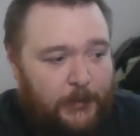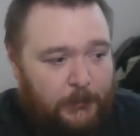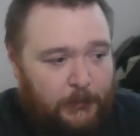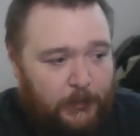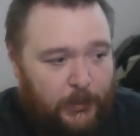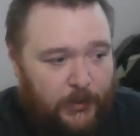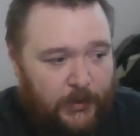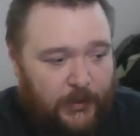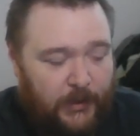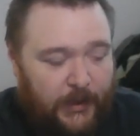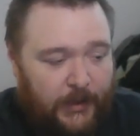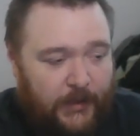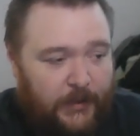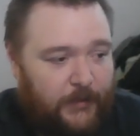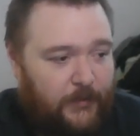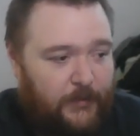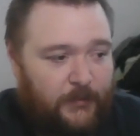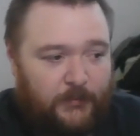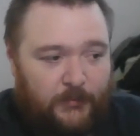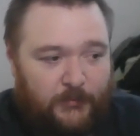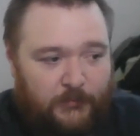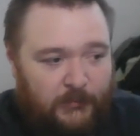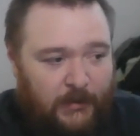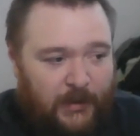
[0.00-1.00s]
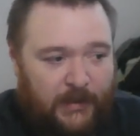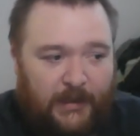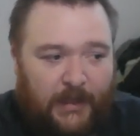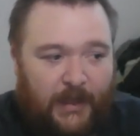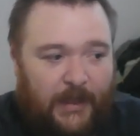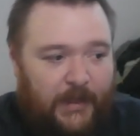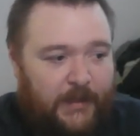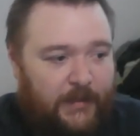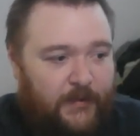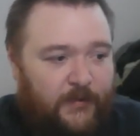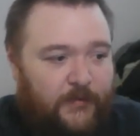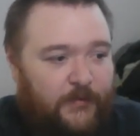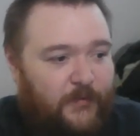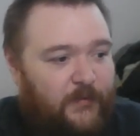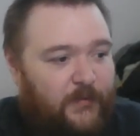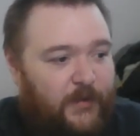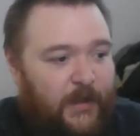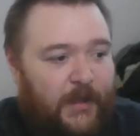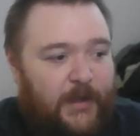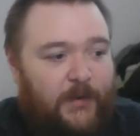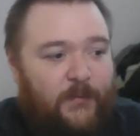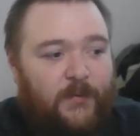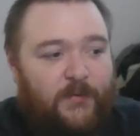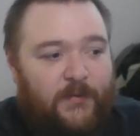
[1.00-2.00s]
But Red Guardian does it
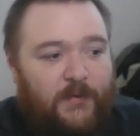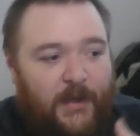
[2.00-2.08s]
anyway.